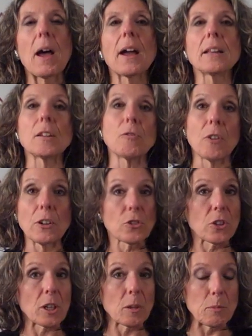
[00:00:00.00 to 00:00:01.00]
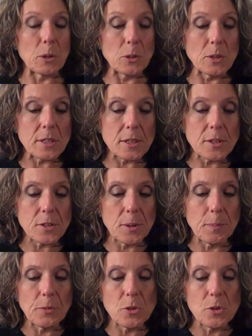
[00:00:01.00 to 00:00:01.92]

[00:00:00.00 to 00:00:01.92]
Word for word: highly functioning immune system,